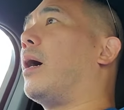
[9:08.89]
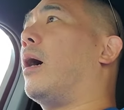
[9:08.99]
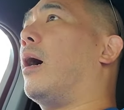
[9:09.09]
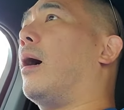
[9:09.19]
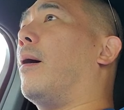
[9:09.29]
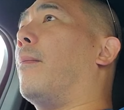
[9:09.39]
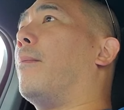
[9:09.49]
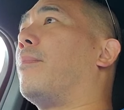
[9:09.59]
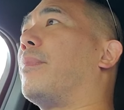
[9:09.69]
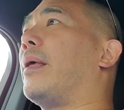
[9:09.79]

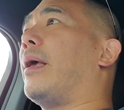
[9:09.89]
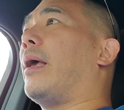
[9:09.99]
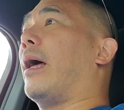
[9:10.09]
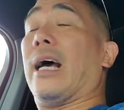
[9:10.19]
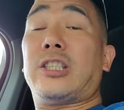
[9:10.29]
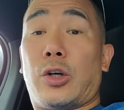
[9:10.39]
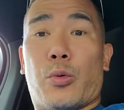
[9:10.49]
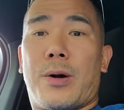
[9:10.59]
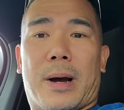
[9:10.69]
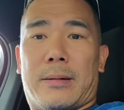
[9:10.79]
And I still
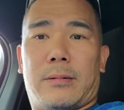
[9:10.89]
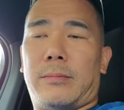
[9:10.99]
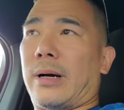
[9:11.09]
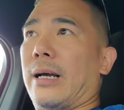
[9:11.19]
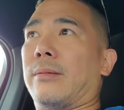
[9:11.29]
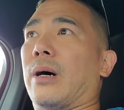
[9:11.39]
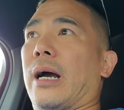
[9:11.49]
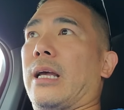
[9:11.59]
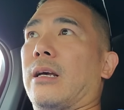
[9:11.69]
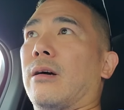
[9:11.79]
wear my
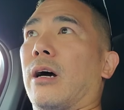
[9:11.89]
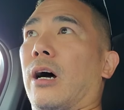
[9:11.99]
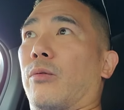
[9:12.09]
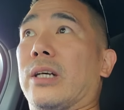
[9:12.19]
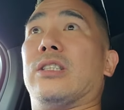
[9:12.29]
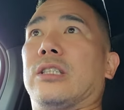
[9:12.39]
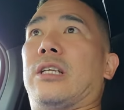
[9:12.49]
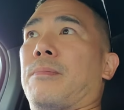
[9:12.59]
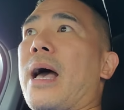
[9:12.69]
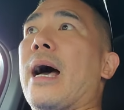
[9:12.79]

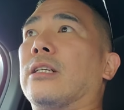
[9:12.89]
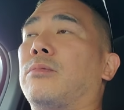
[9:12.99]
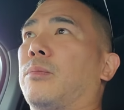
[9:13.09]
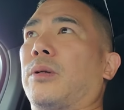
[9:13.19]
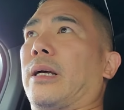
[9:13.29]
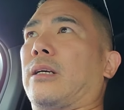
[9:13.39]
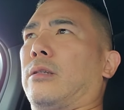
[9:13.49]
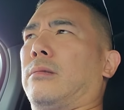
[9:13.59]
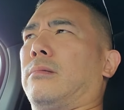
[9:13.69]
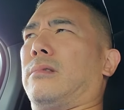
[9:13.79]
residency badge. People
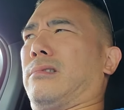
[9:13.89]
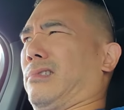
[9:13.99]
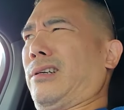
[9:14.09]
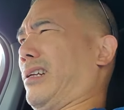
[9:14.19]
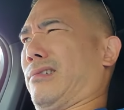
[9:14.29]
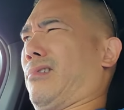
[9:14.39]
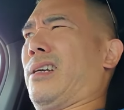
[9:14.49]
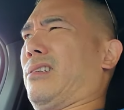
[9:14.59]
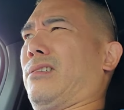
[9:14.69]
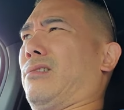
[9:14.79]
they're like, all
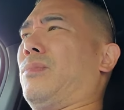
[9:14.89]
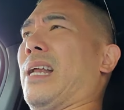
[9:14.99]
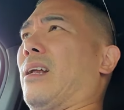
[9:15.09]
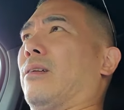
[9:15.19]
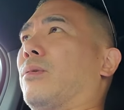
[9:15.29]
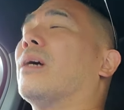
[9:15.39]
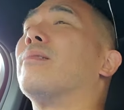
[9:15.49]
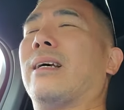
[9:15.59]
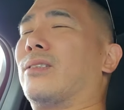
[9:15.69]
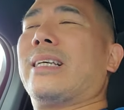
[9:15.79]
right, you've been out of it.
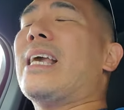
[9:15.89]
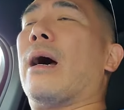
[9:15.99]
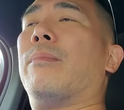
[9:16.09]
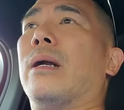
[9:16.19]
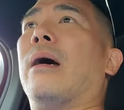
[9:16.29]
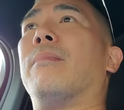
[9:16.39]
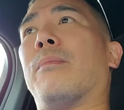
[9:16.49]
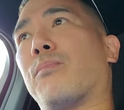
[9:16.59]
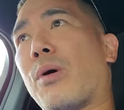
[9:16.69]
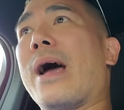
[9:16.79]
And I was like, yeah, but I'm
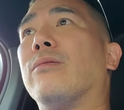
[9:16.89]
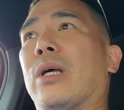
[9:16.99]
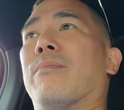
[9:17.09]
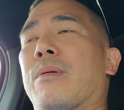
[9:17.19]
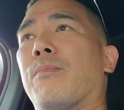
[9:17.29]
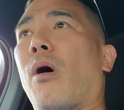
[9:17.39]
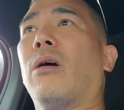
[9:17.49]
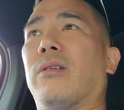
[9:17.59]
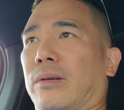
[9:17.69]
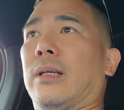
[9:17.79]
proud to have been
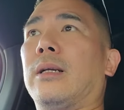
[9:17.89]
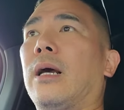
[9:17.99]
part of it.